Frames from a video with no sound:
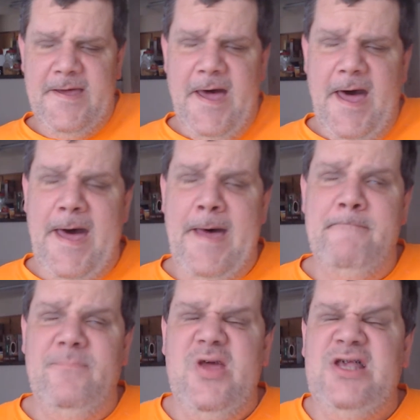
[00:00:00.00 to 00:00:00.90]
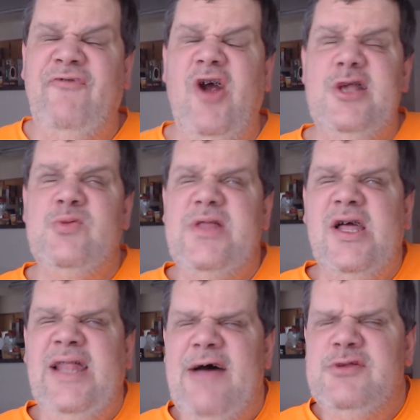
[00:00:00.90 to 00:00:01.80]
As far as what the
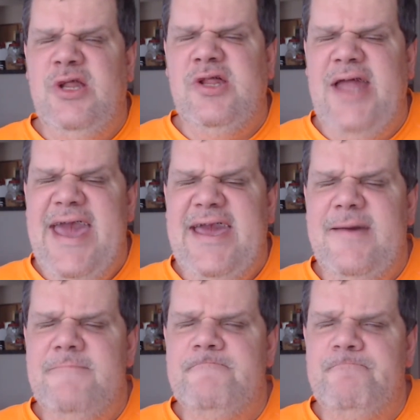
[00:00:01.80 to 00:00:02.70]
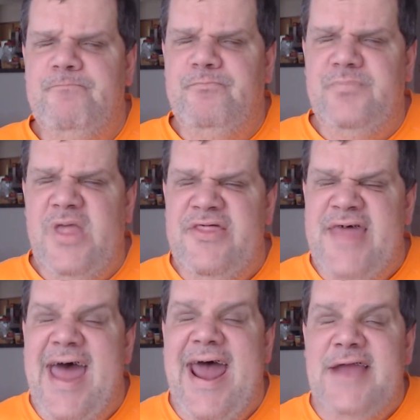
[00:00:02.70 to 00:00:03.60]
clouds look like,
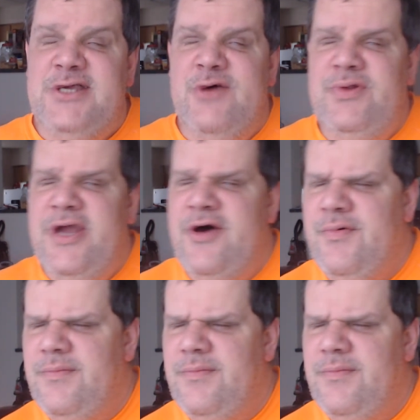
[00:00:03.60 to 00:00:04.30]
that I don't know.